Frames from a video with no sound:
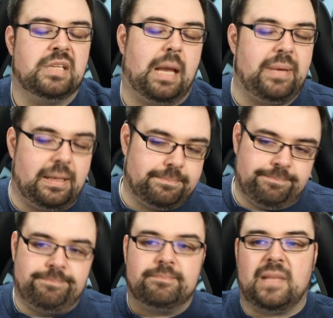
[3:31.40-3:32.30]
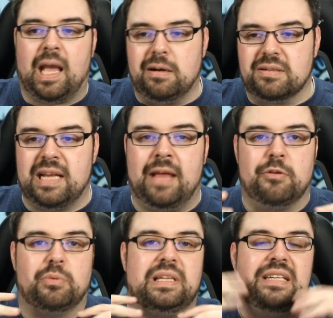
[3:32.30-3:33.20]
I mean, I understand
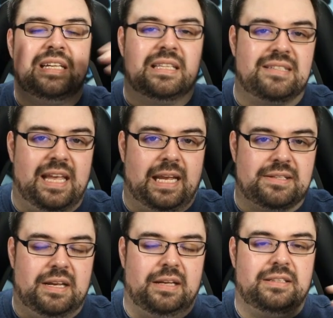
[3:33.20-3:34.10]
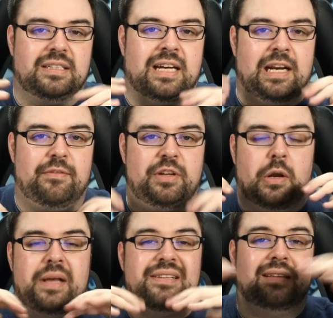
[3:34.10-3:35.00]
they're releasing this thing as a kind of,
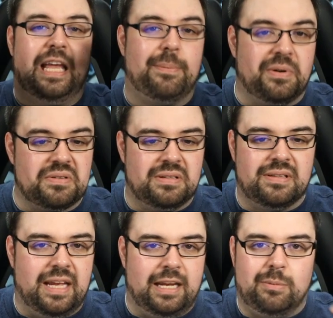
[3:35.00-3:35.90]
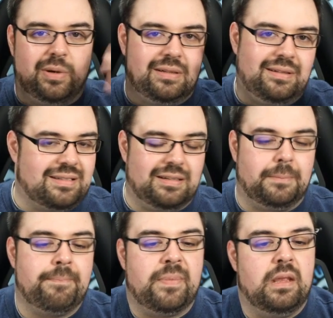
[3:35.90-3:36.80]
as a layperson thing, but still.
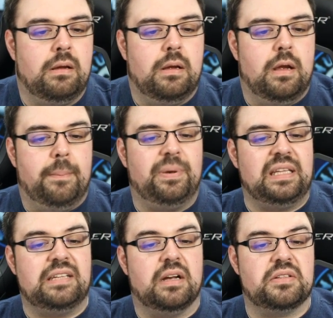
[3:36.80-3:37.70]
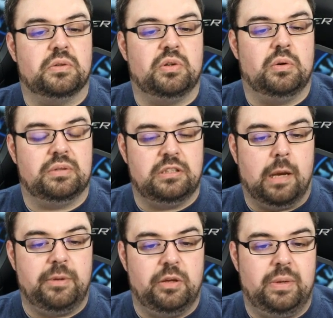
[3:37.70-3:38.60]
Police also told
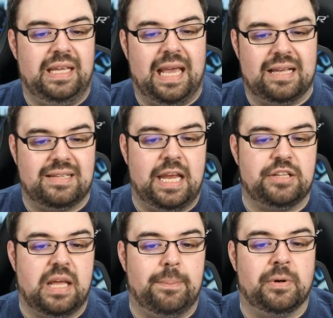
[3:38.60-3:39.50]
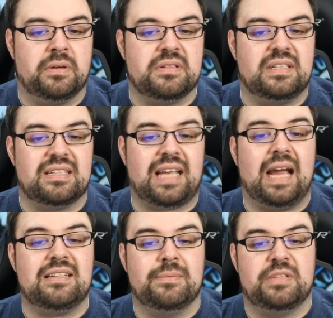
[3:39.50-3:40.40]
WESH that Byrns
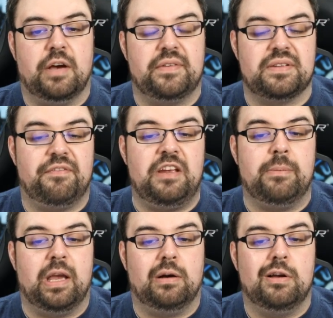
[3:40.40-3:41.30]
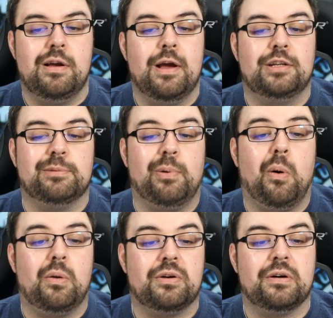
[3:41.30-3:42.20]
disguised himself as a female to
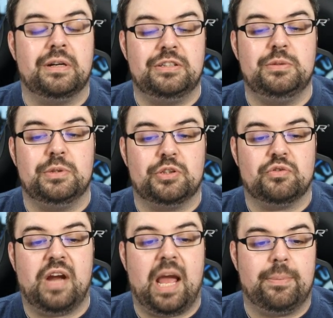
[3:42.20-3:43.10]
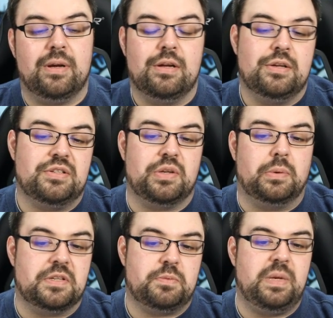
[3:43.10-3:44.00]
pull her into a trap, so
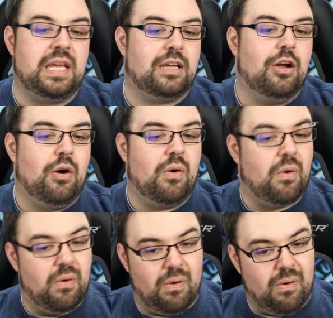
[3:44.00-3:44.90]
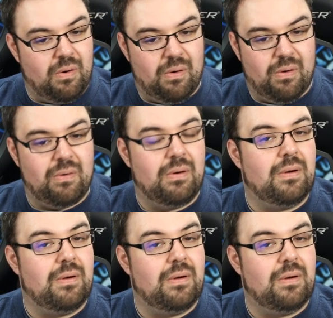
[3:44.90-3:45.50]
to speak. Oh,